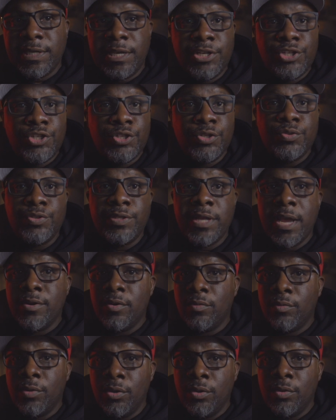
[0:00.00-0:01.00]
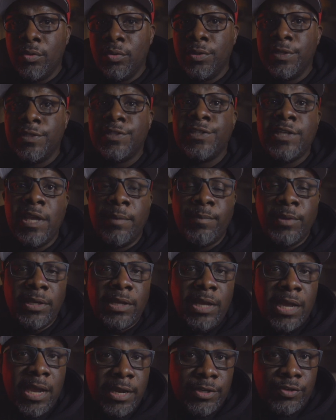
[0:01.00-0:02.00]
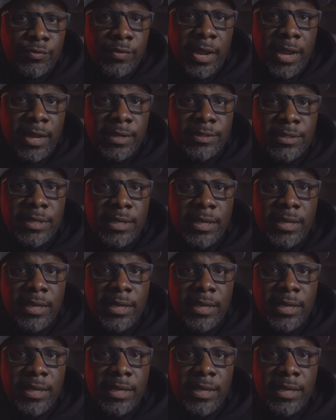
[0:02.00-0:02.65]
issues down the road is skipping contracts.